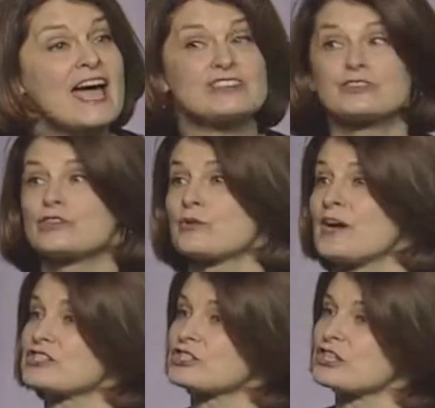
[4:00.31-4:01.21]
answer the
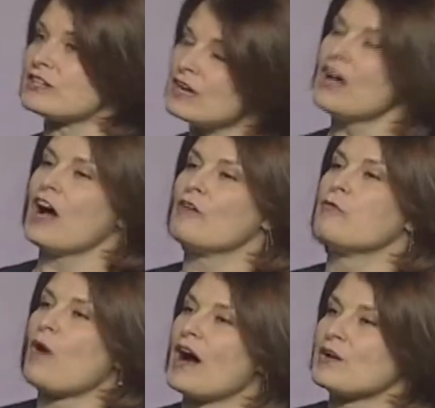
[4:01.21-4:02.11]
question of
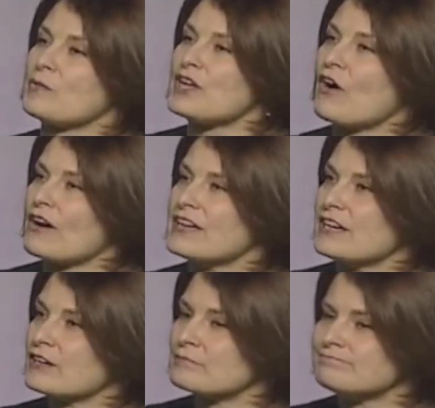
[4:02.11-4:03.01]
why we are
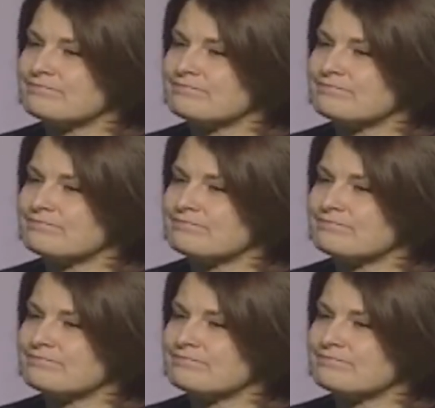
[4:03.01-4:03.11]
here.